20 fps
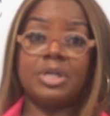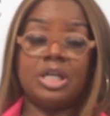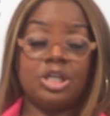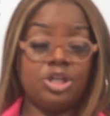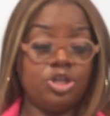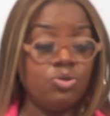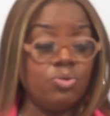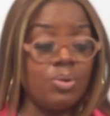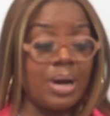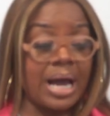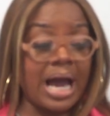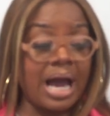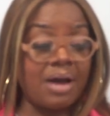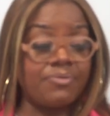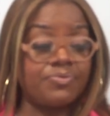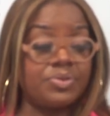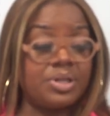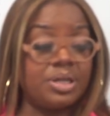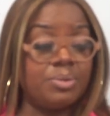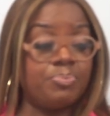You
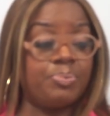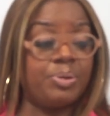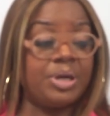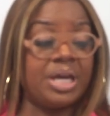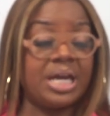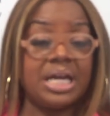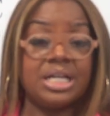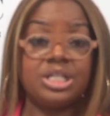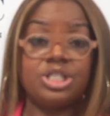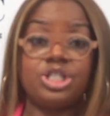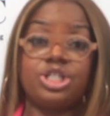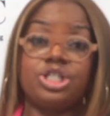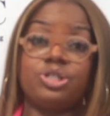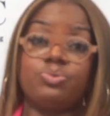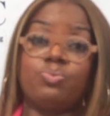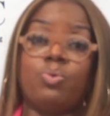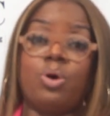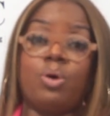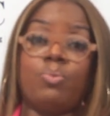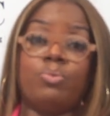have to
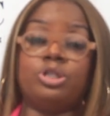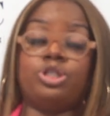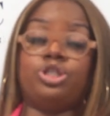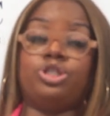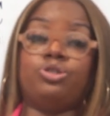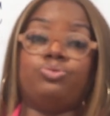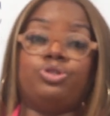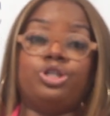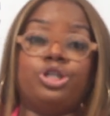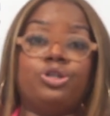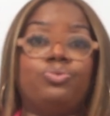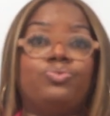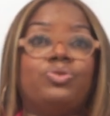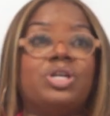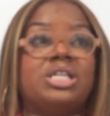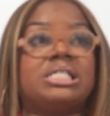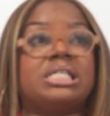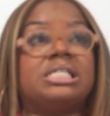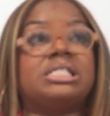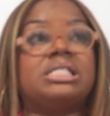pitch. What would you do?
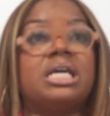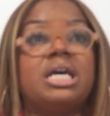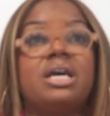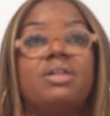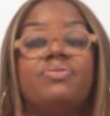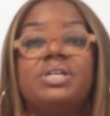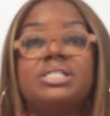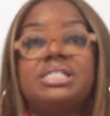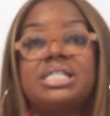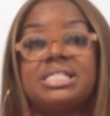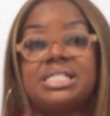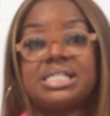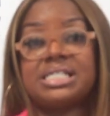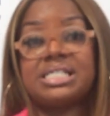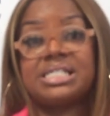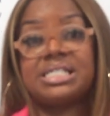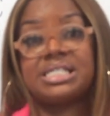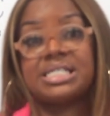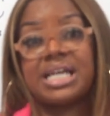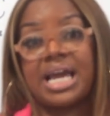This is a
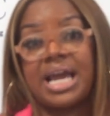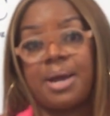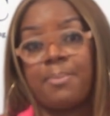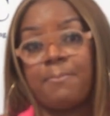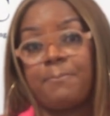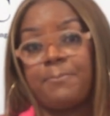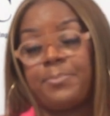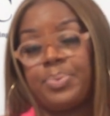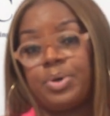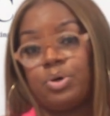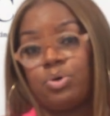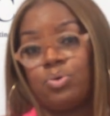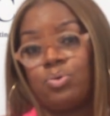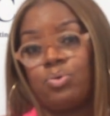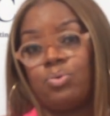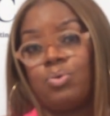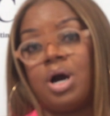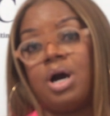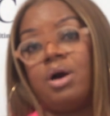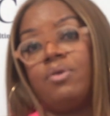
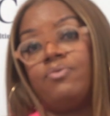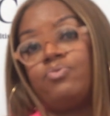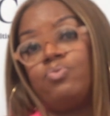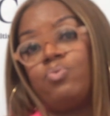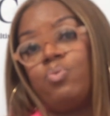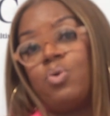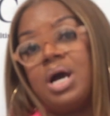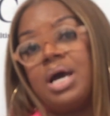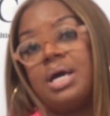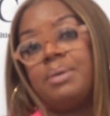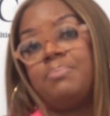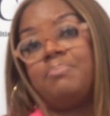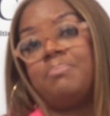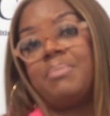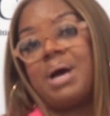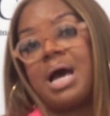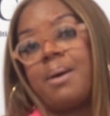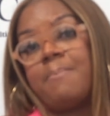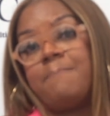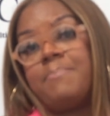sample of what
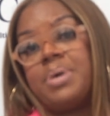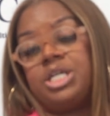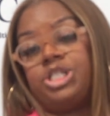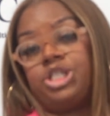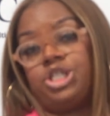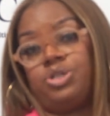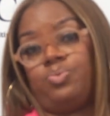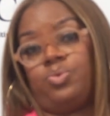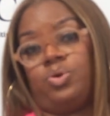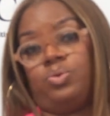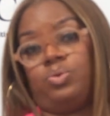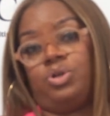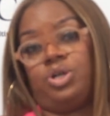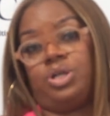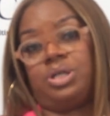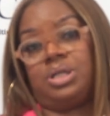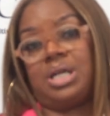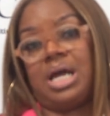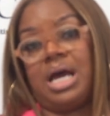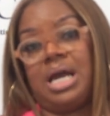my budget will
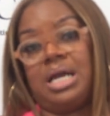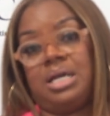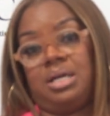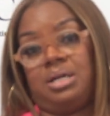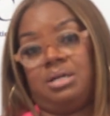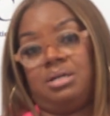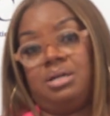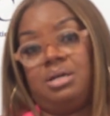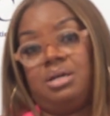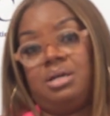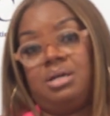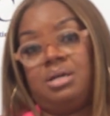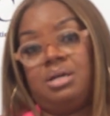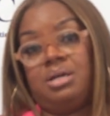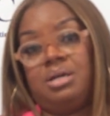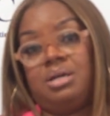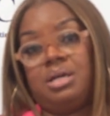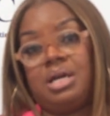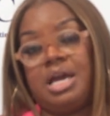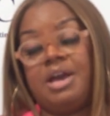look like
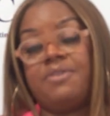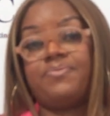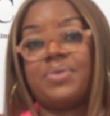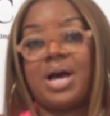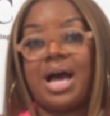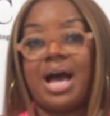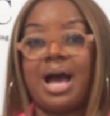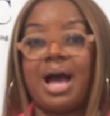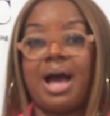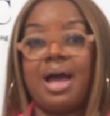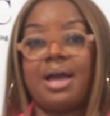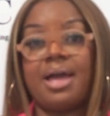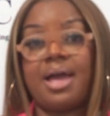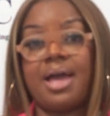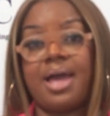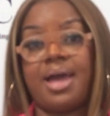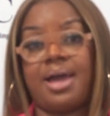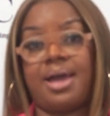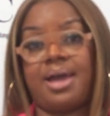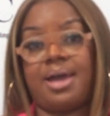if
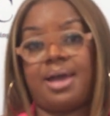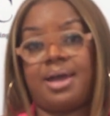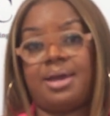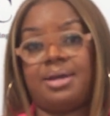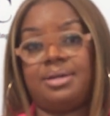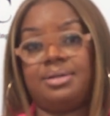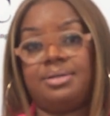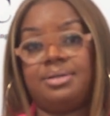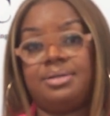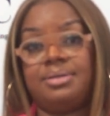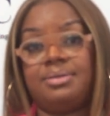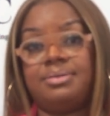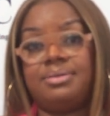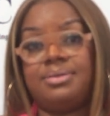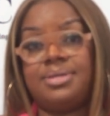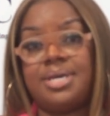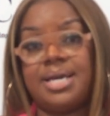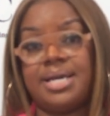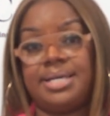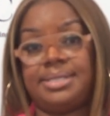I had
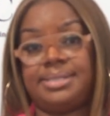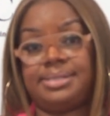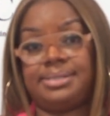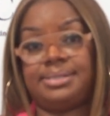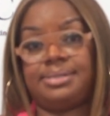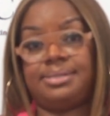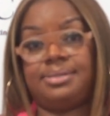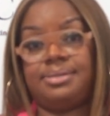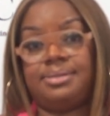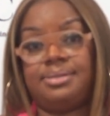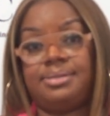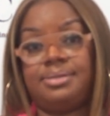this.